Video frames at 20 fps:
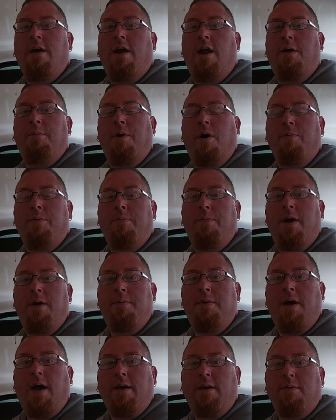And I'm hoping
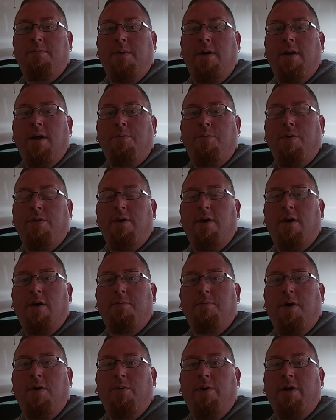maybe I can meet up with
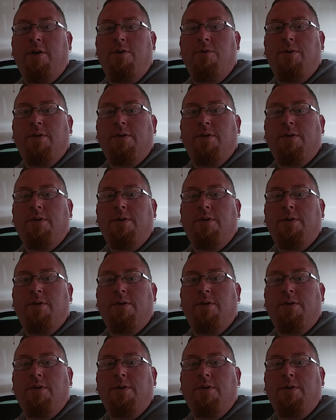him and we can